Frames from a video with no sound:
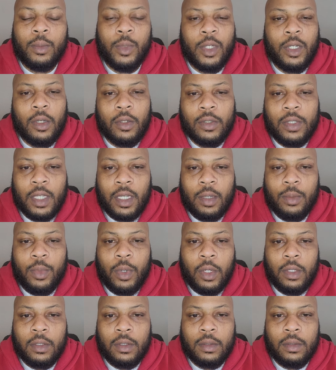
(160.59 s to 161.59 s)
But don't take it
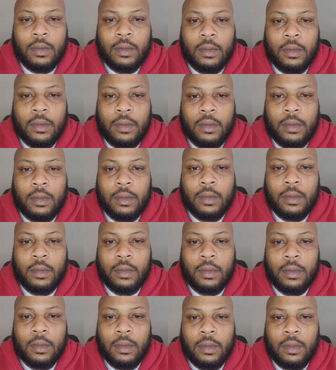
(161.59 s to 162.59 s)
personal
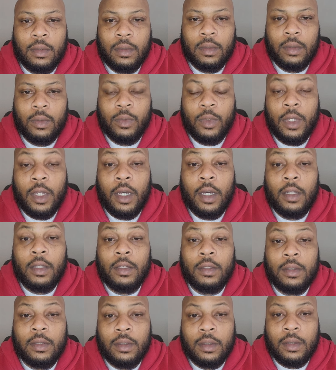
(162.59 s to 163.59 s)
when
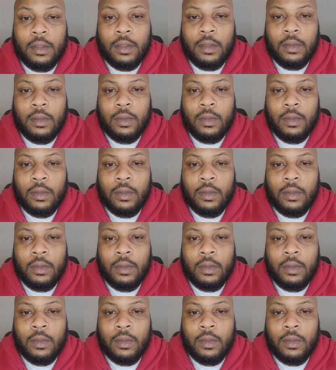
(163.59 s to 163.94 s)
others